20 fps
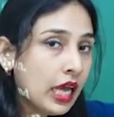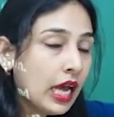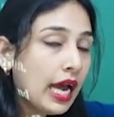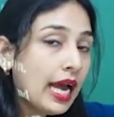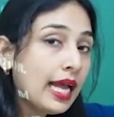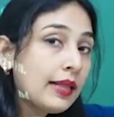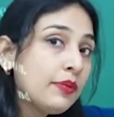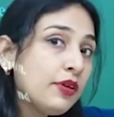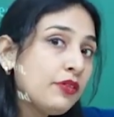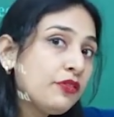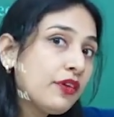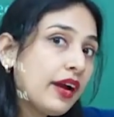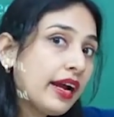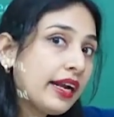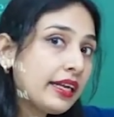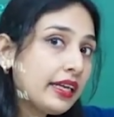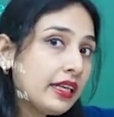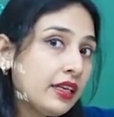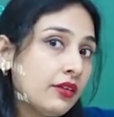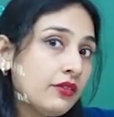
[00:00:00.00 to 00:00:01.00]
I will be
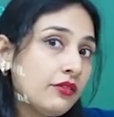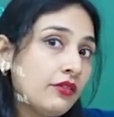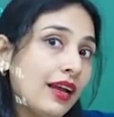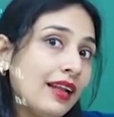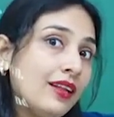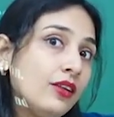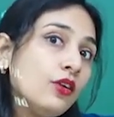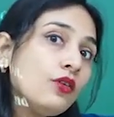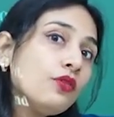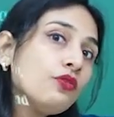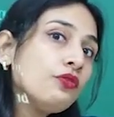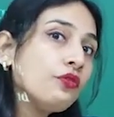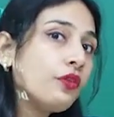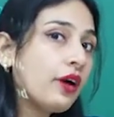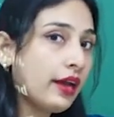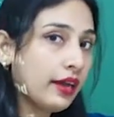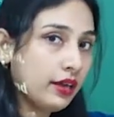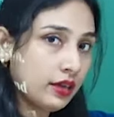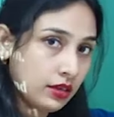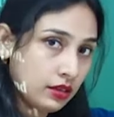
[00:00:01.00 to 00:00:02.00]
finding value of
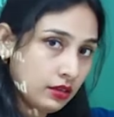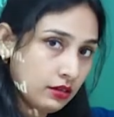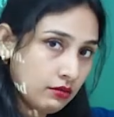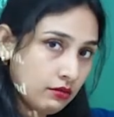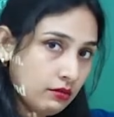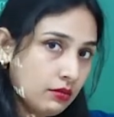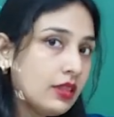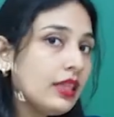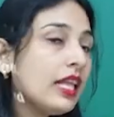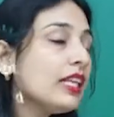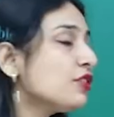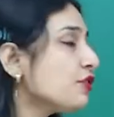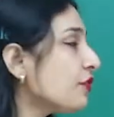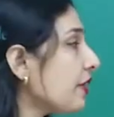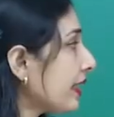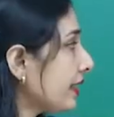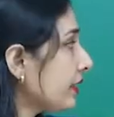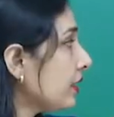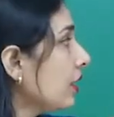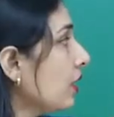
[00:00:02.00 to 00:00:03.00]
y. Let's
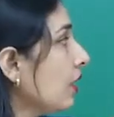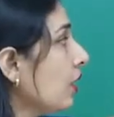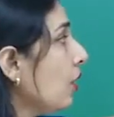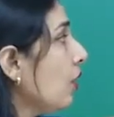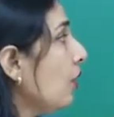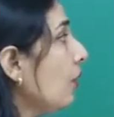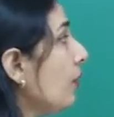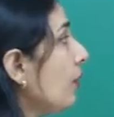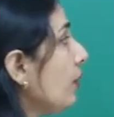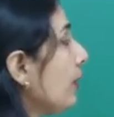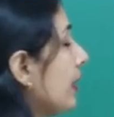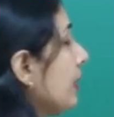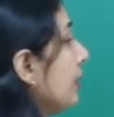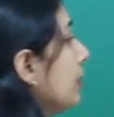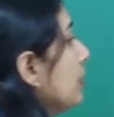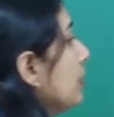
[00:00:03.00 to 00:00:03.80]
find. Okay.